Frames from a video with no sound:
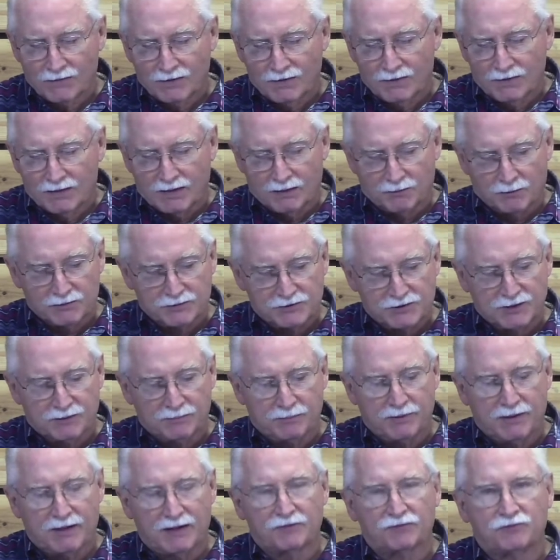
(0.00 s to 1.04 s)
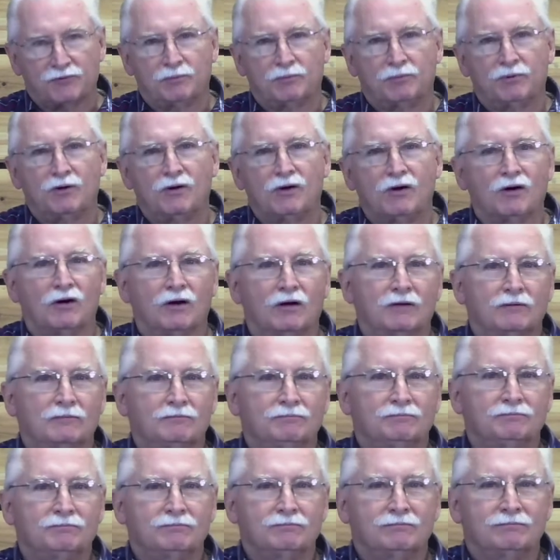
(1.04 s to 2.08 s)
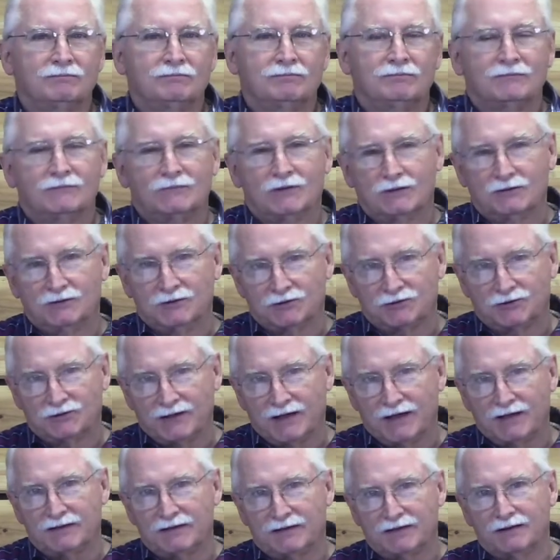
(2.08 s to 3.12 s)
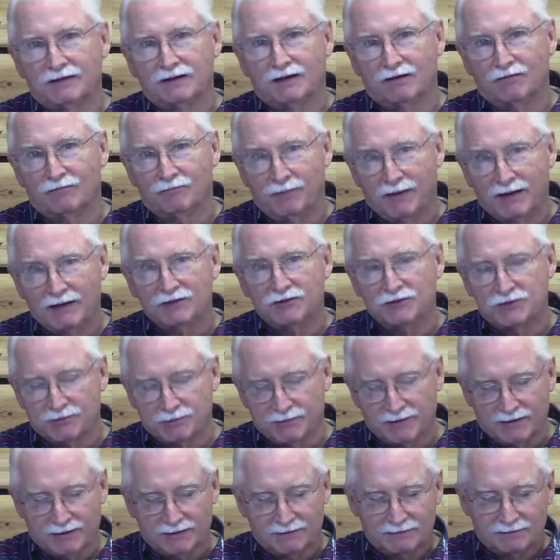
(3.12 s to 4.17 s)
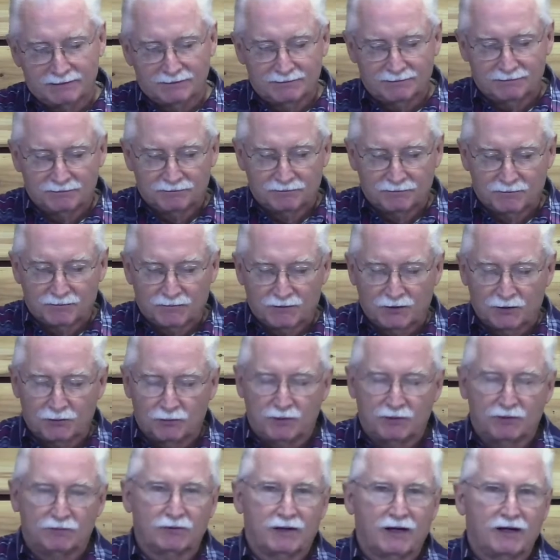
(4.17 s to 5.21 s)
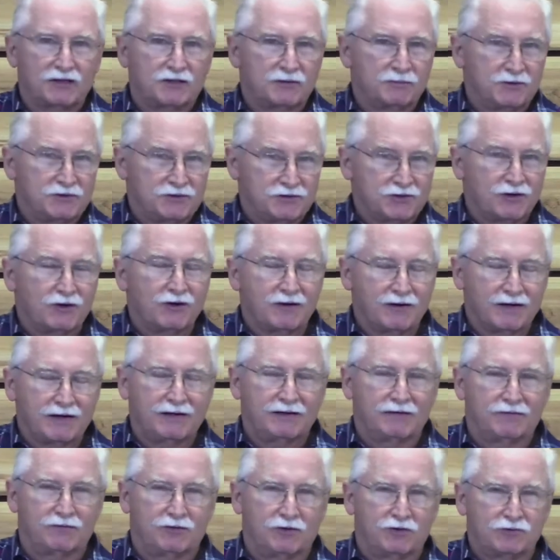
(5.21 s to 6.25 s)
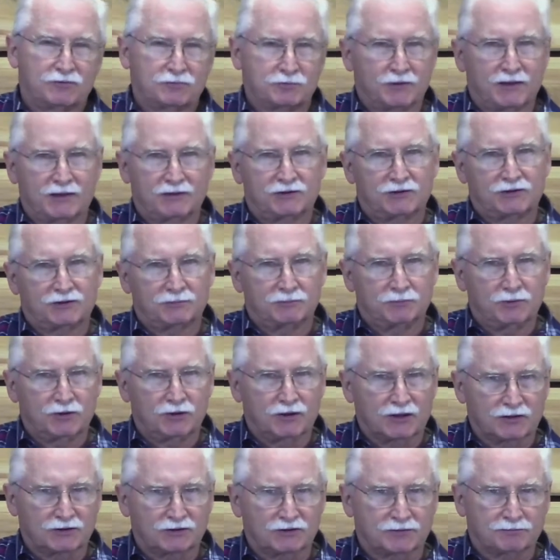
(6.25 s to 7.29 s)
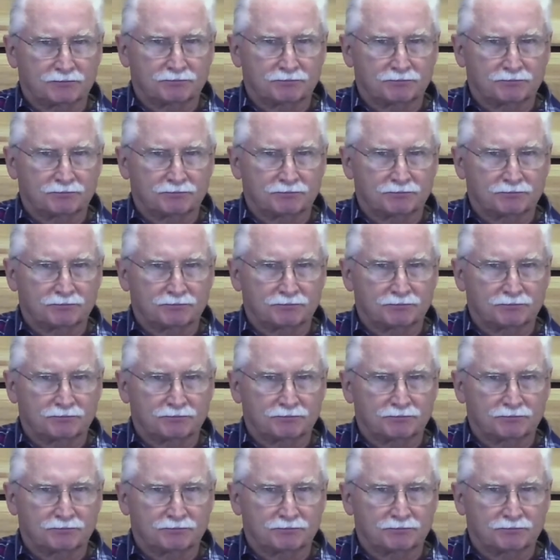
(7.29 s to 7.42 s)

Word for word: It was the Apostle Paul, a descendant of Benjamin, who would write the majority of those precious books.